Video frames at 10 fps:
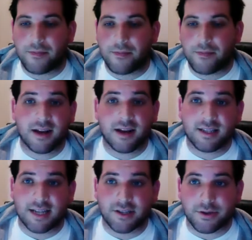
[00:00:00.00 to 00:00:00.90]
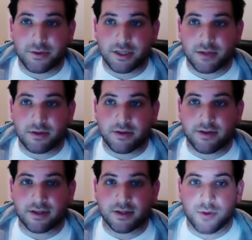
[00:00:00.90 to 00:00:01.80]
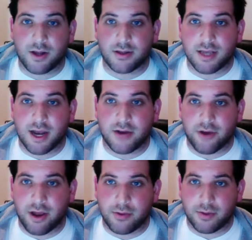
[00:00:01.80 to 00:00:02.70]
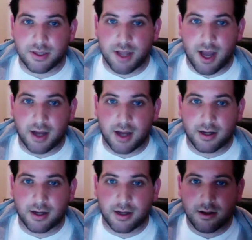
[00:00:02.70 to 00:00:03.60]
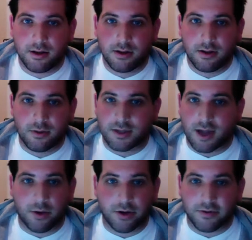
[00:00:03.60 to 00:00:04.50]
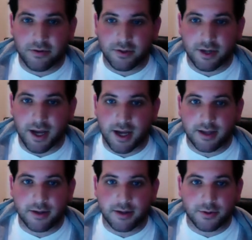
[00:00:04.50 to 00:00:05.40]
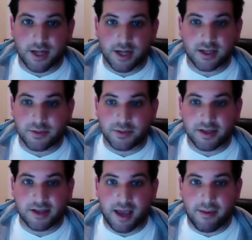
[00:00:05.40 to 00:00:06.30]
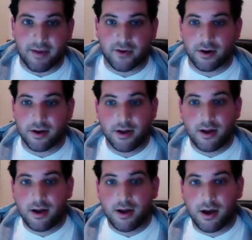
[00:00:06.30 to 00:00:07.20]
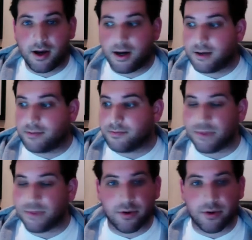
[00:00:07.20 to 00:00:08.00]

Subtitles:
A lot of this has to do with team defense as well. DeAndre was not wonderful tonight. This was not his best game ever. He